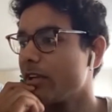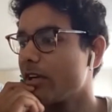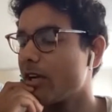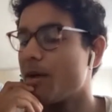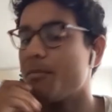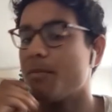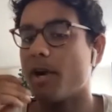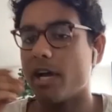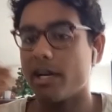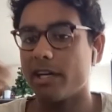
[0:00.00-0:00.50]

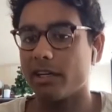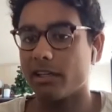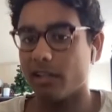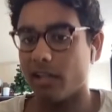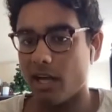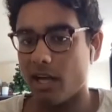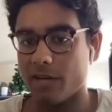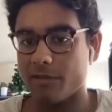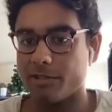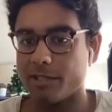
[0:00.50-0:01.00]
combining a
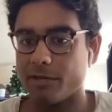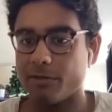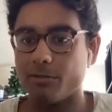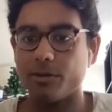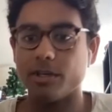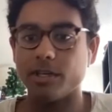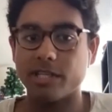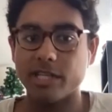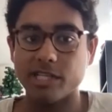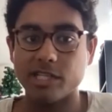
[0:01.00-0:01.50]
lot of
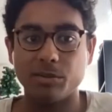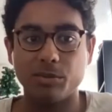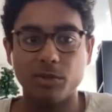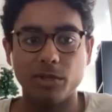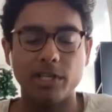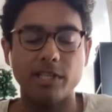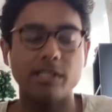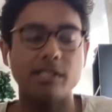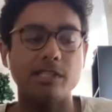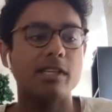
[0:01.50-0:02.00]
different
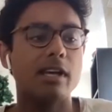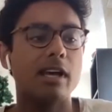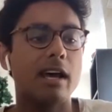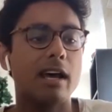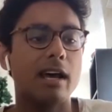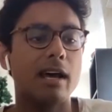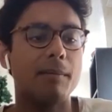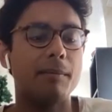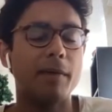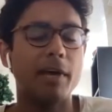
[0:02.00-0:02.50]
disciplines.
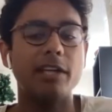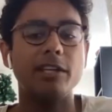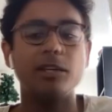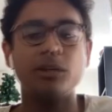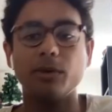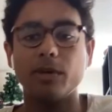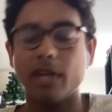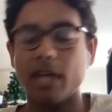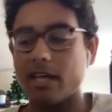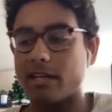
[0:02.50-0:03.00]
And
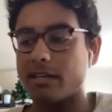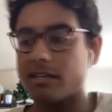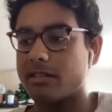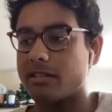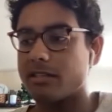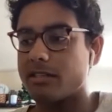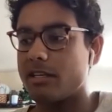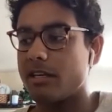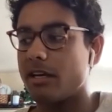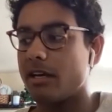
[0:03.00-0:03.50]
you get
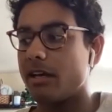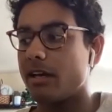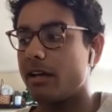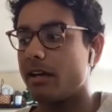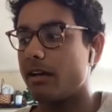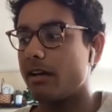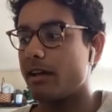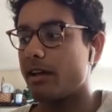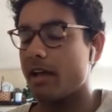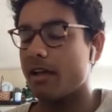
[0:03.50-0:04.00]

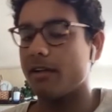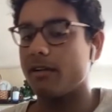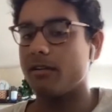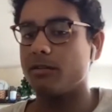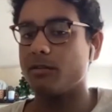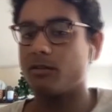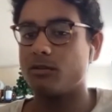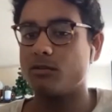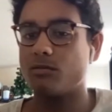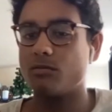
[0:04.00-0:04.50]
to
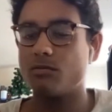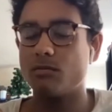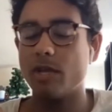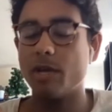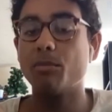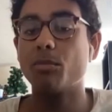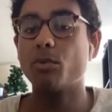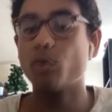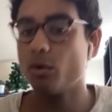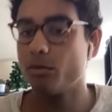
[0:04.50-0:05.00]

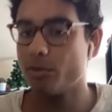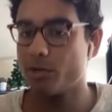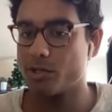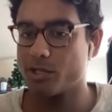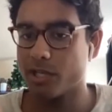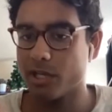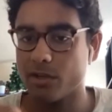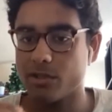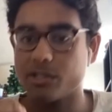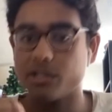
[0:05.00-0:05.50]
improve your
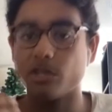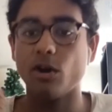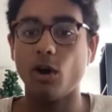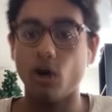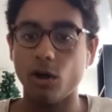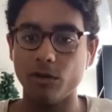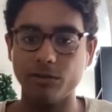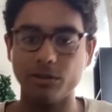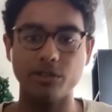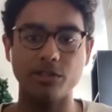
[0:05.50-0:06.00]
skills in
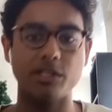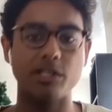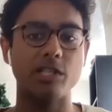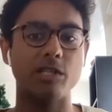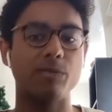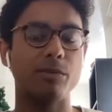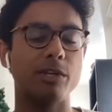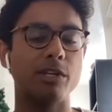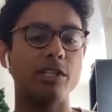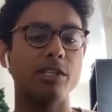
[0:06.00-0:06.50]
all of those
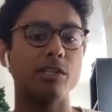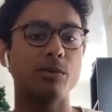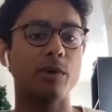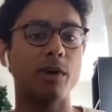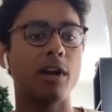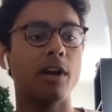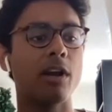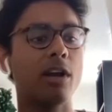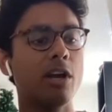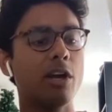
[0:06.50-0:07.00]
disciplines,
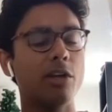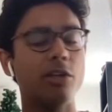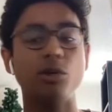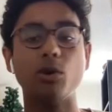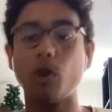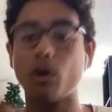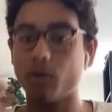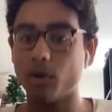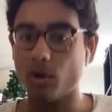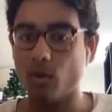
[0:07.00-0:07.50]
where
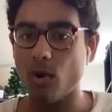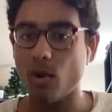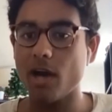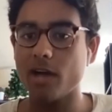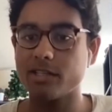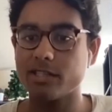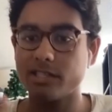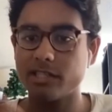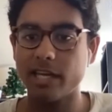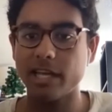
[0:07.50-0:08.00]
you are
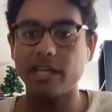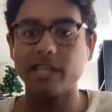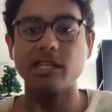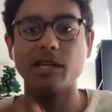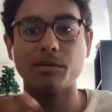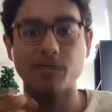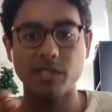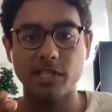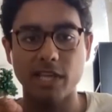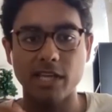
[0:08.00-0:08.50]
required to take
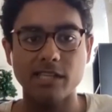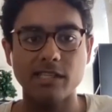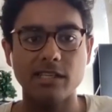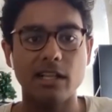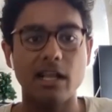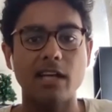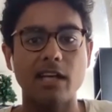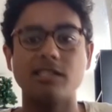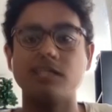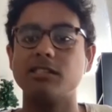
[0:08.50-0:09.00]
some CS
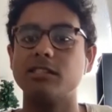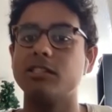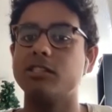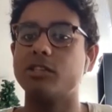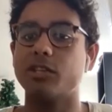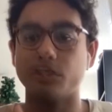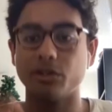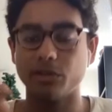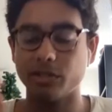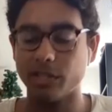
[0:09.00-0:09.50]
classes, and
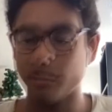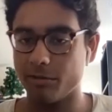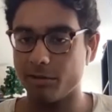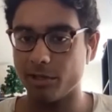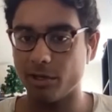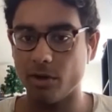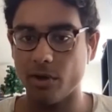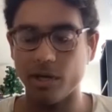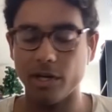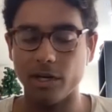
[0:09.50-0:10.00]
so you'll
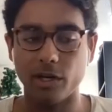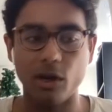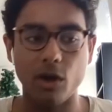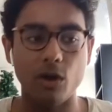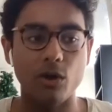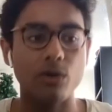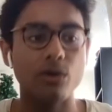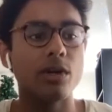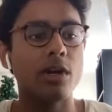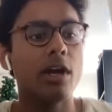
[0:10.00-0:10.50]
definitely know how to
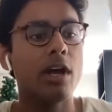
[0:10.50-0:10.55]
code.